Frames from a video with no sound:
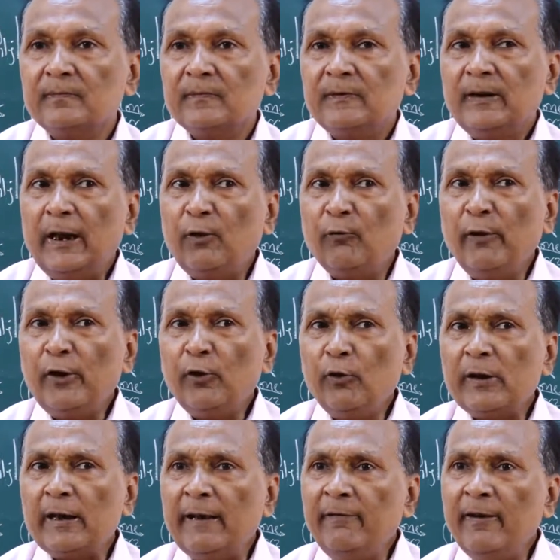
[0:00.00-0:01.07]
that we
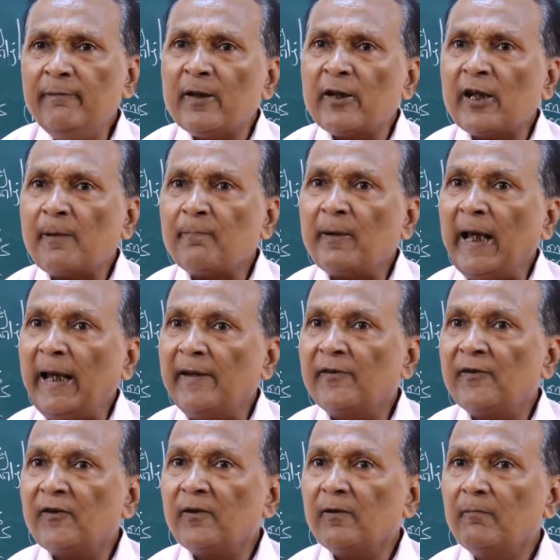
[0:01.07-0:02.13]
should give him a
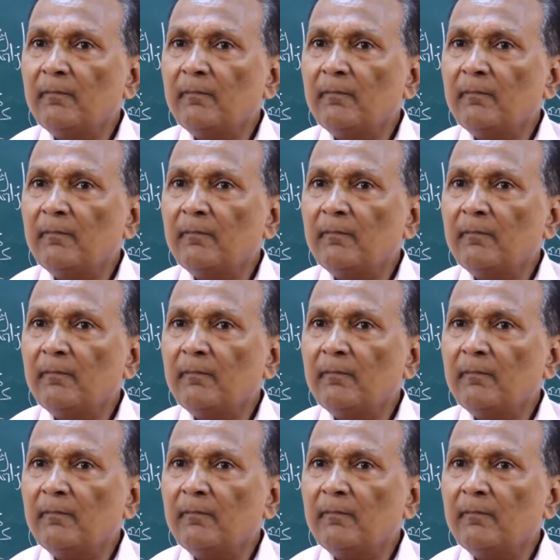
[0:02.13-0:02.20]
surprise.